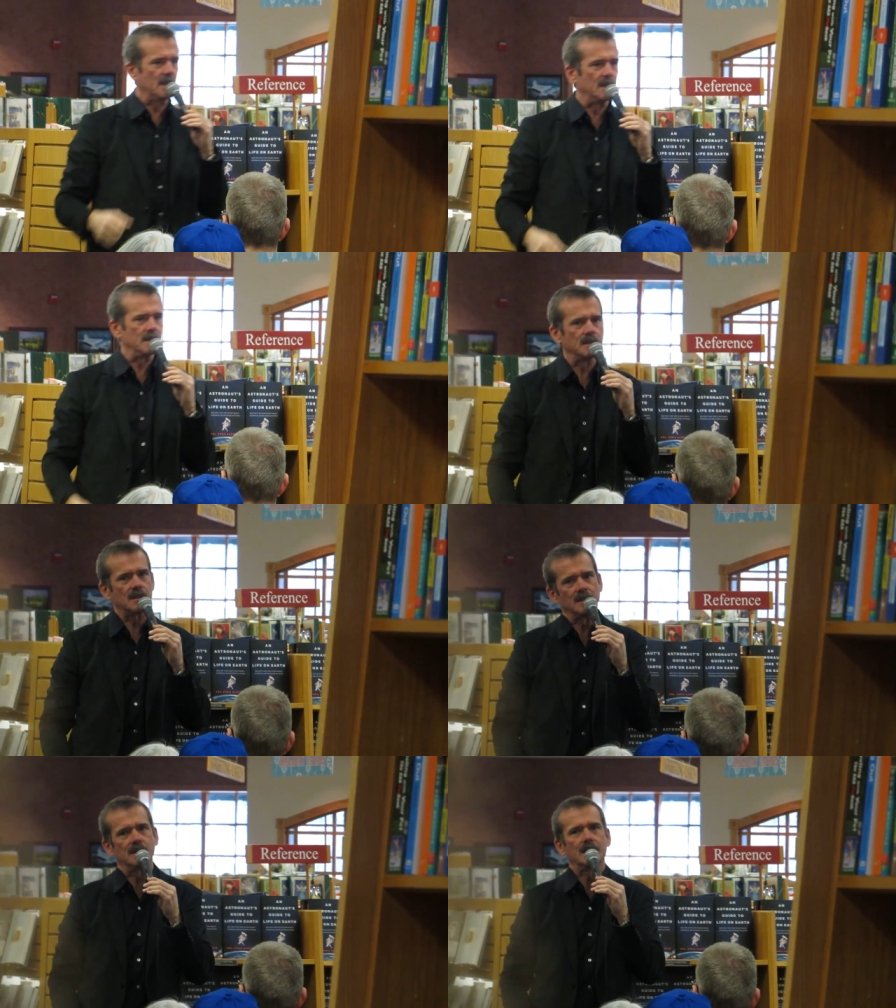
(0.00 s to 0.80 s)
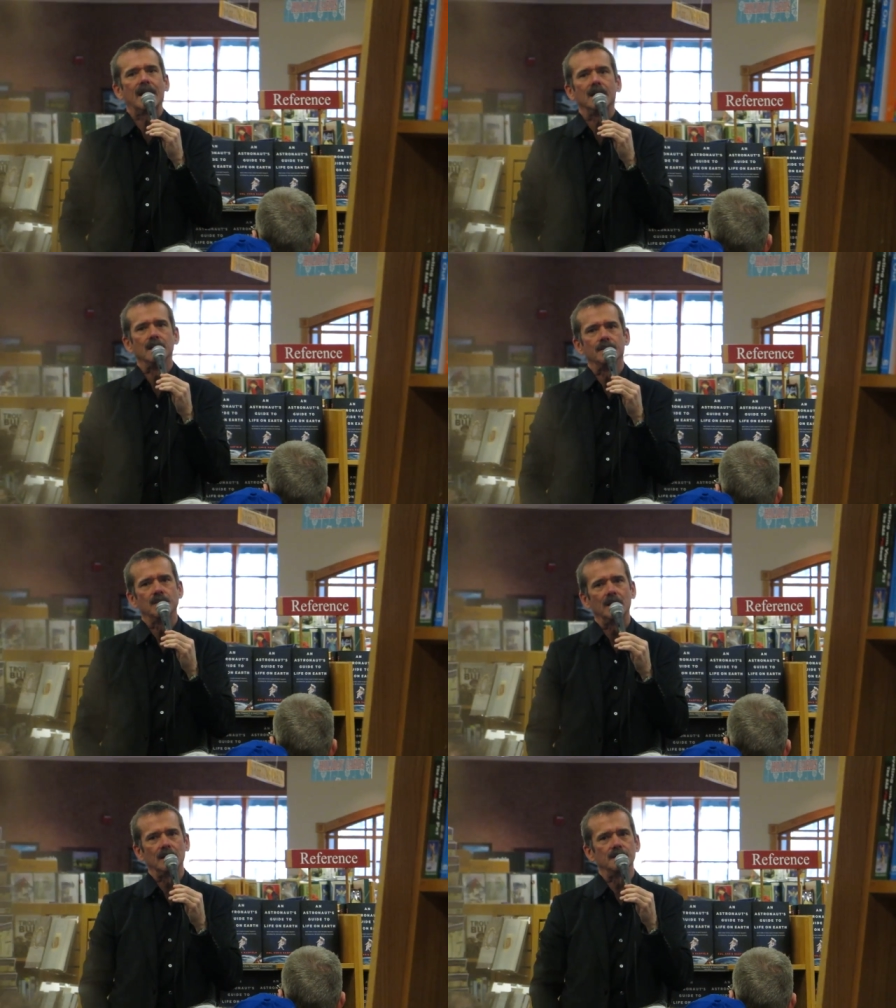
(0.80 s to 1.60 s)
tons a second
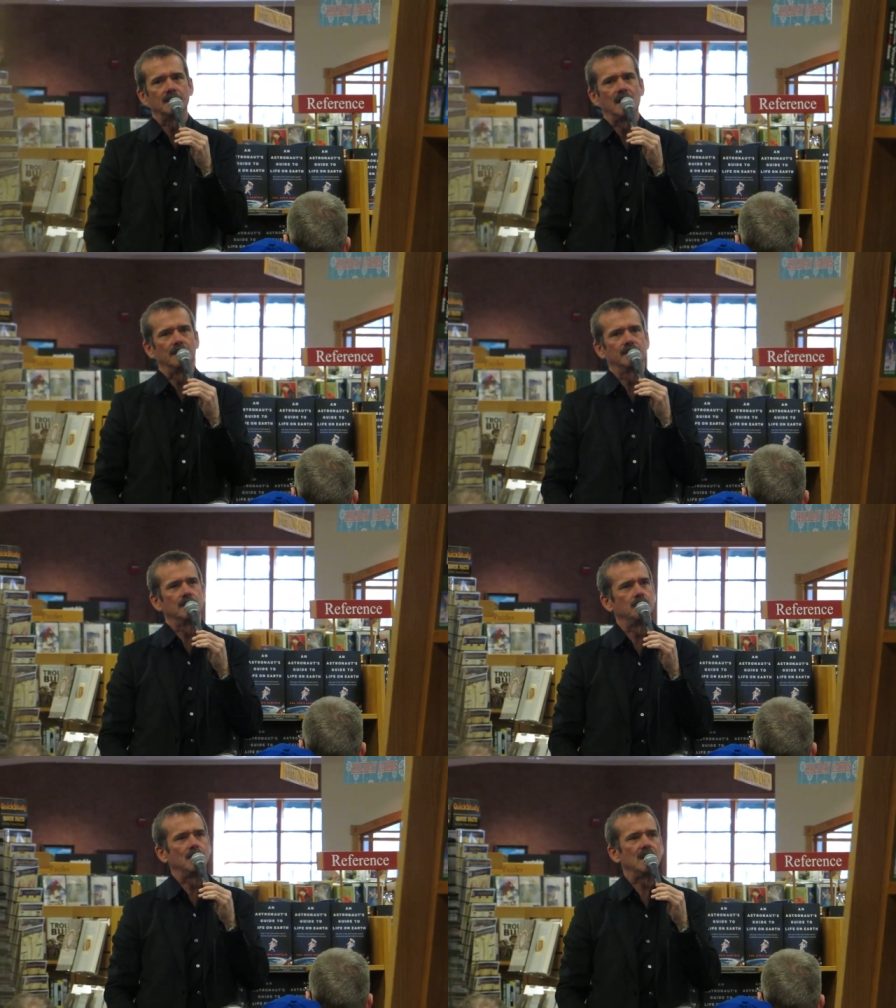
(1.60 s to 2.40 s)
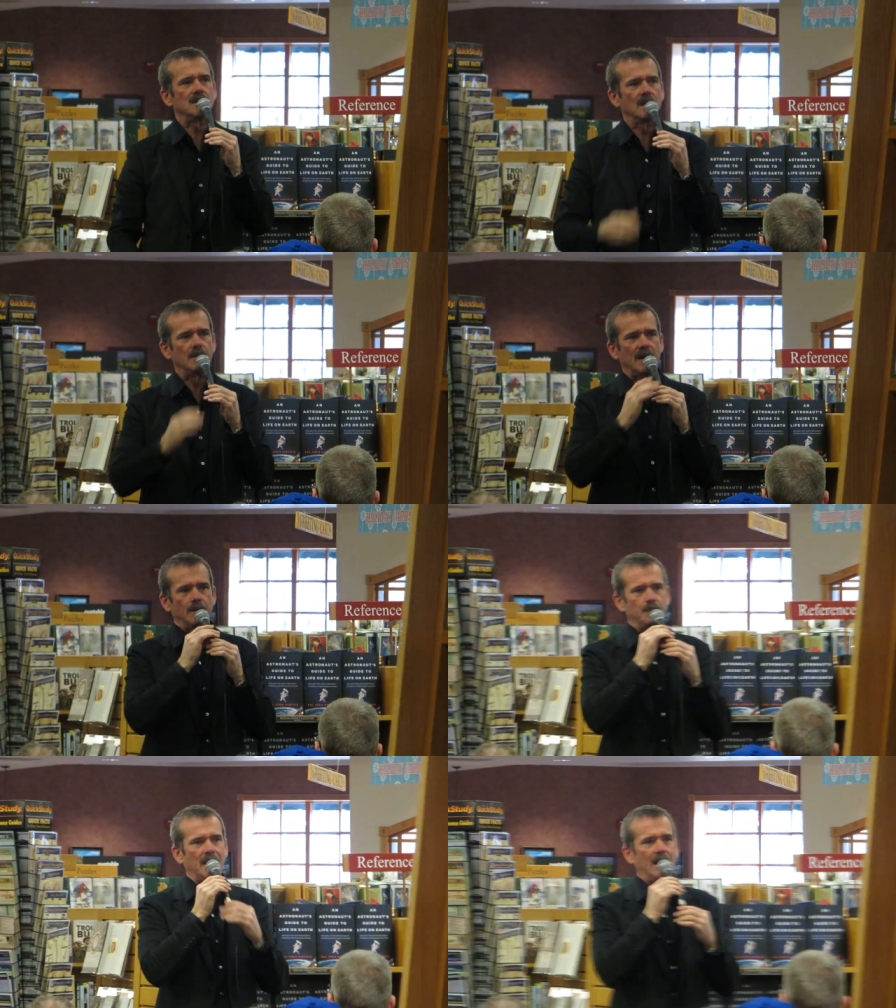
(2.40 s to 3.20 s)
at liftoff. Amazing amount
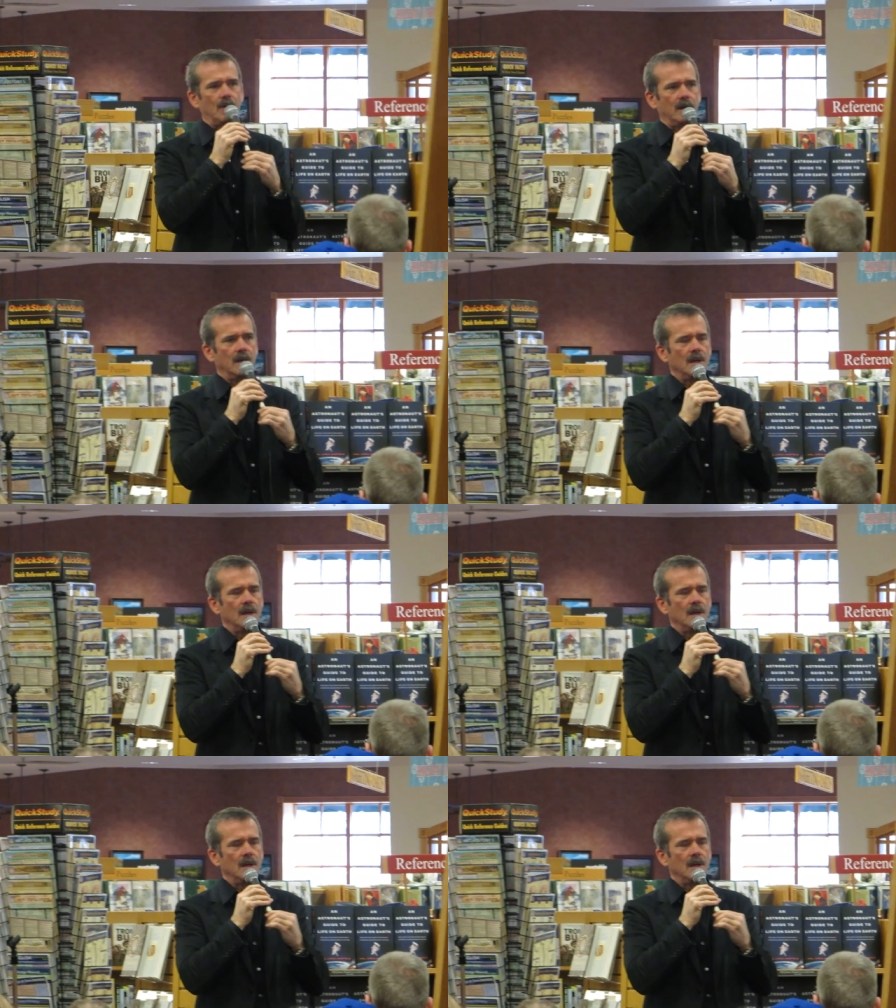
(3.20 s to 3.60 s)
of power.